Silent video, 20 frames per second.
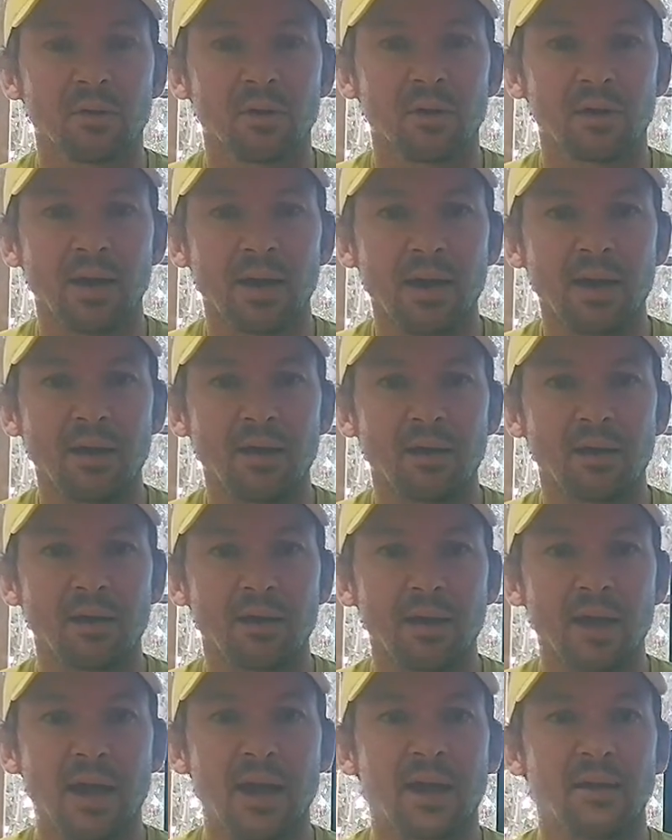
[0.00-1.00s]
Okay,
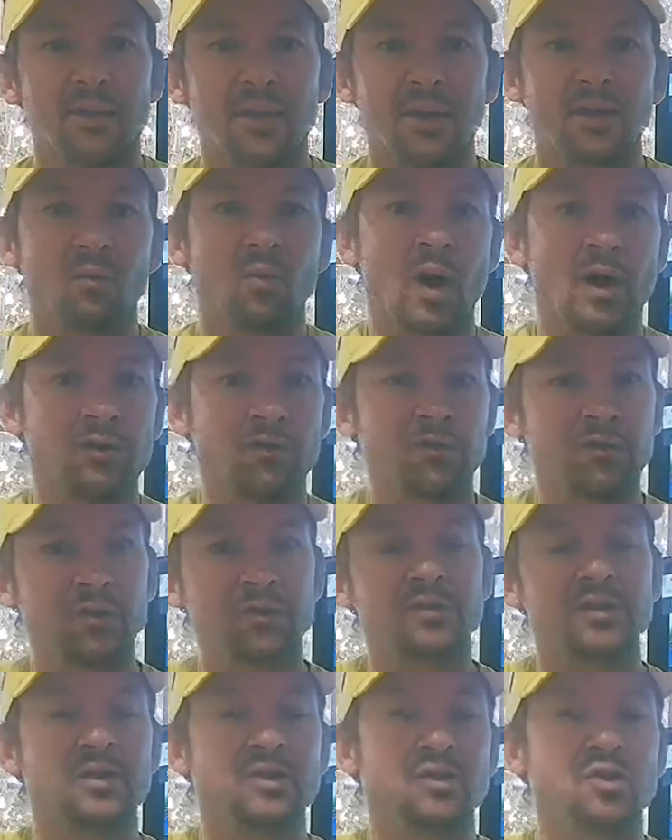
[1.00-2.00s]
and then
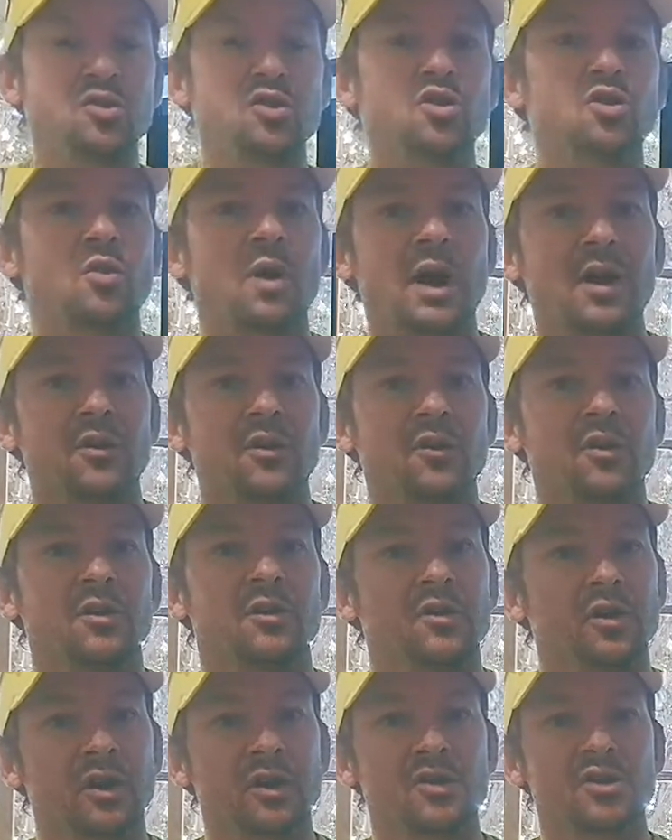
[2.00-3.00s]
150 to
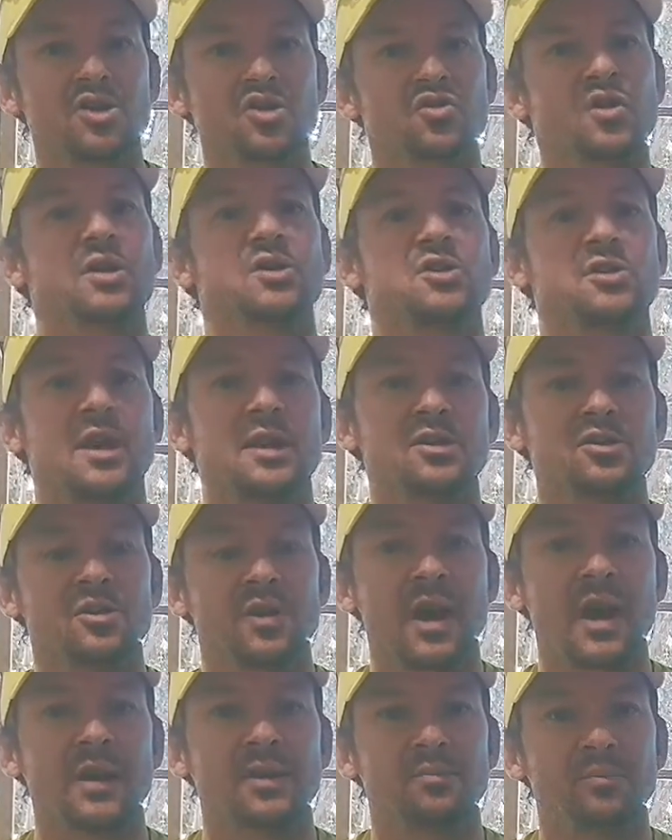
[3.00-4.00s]
200, you can stretch that
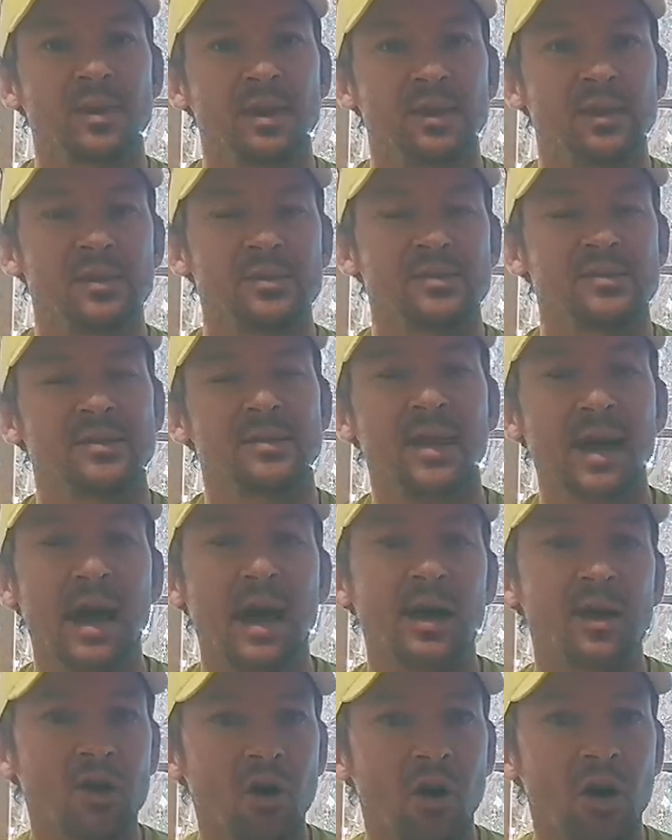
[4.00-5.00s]
to 8 meters.
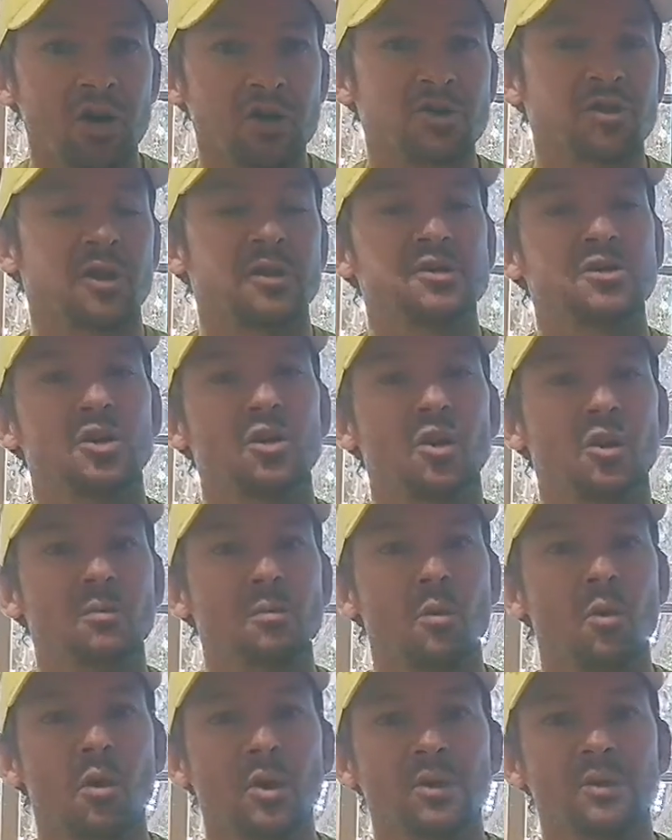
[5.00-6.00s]
Now you are starting to
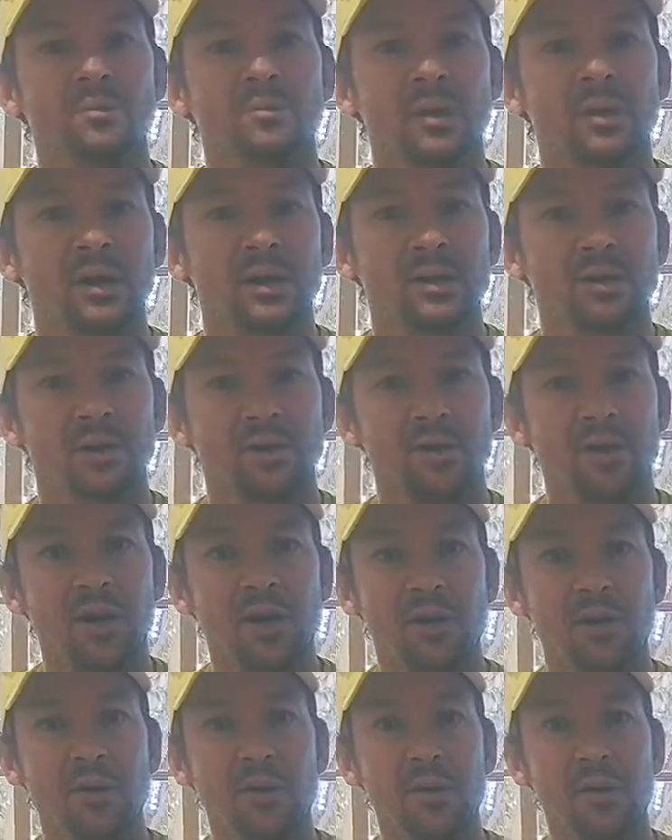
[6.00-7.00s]
look more at the middle of the
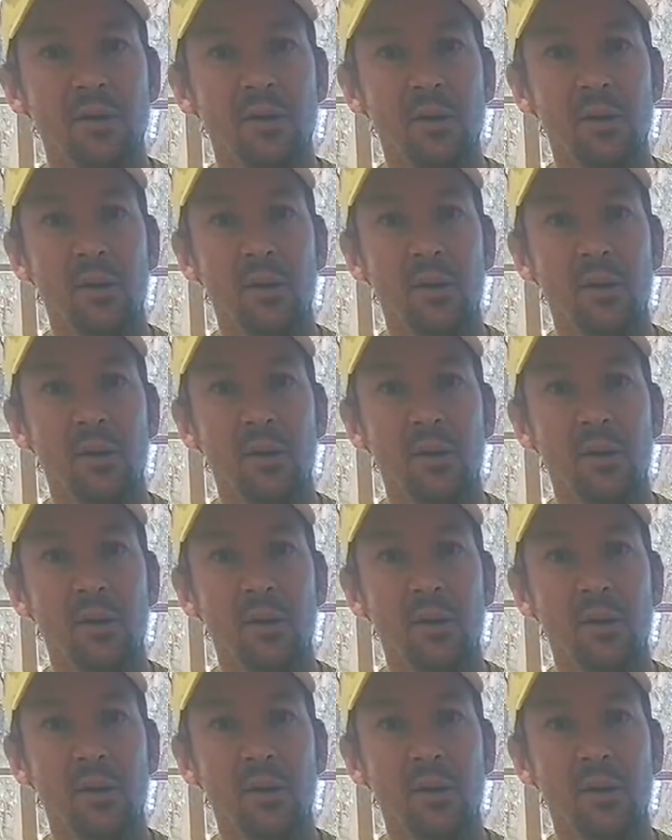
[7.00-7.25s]
green.